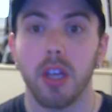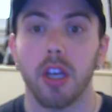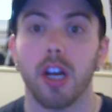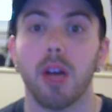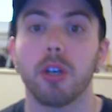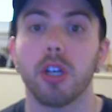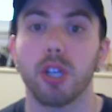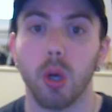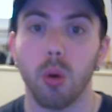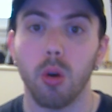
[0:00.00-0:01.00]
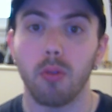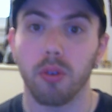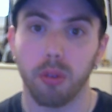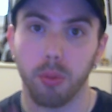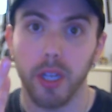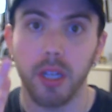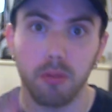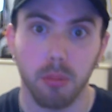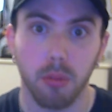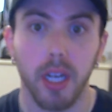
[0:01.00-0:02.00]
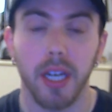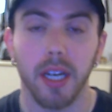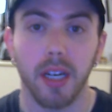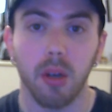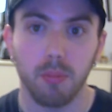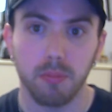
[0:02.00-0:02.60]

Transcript: And I'm going to go over three of them right now.